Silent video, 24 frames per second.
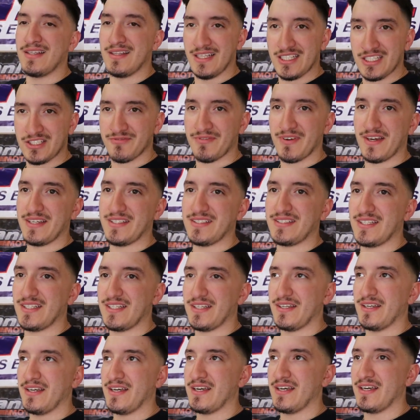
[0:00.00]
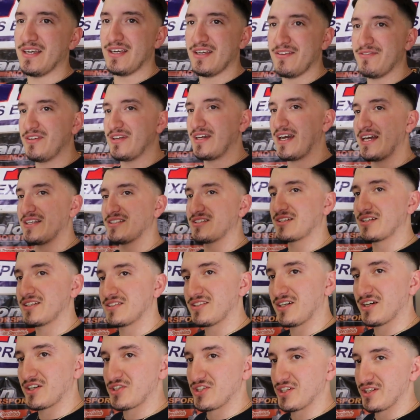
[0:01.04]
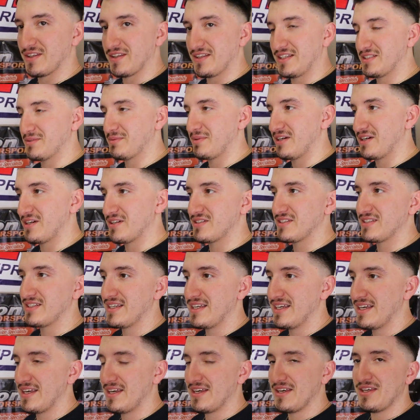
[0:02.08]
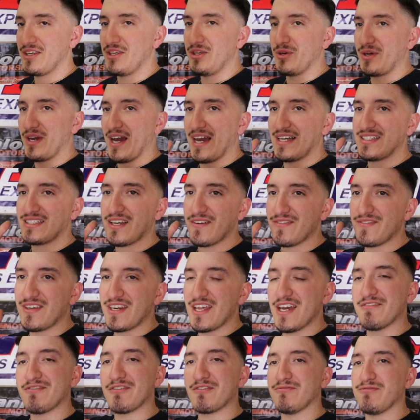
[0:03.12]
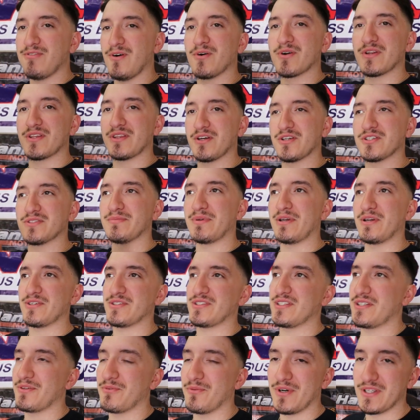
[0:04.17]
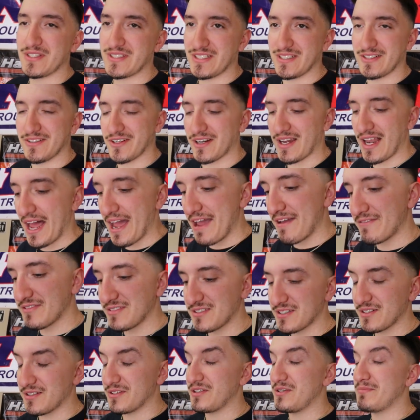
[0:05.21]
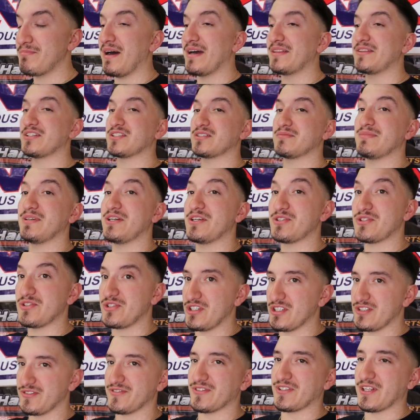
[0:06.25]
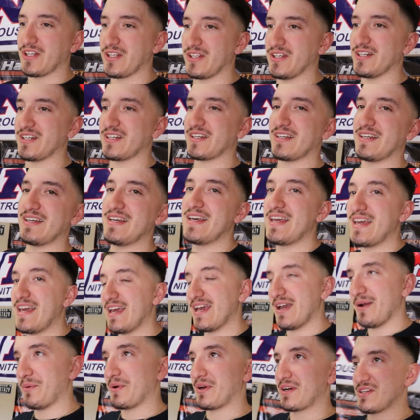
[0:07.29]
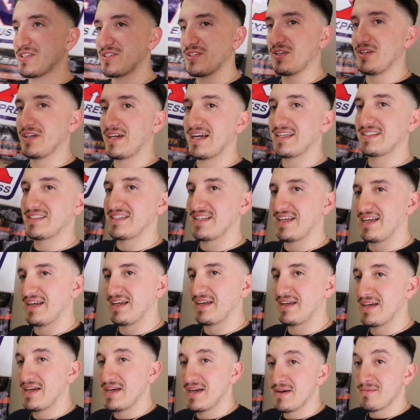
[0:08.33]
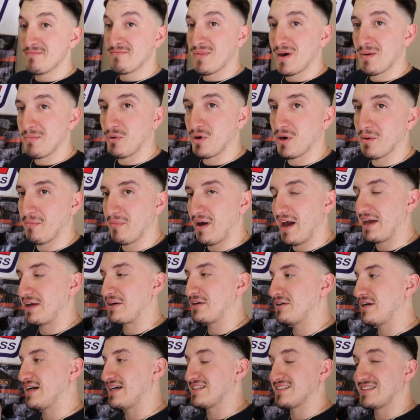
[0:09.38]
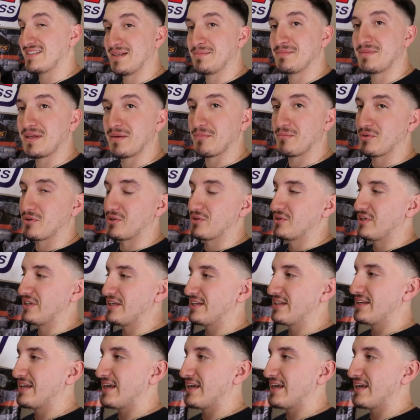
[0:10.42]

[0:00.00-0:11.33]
Let's face it, if you guys are gonna talk shit on these mirrors, you guys have never folded those mirrors in once in your life. So you bought those mirrors just for the look, and we're gonna show you guys today. My boy Michael has something brewing.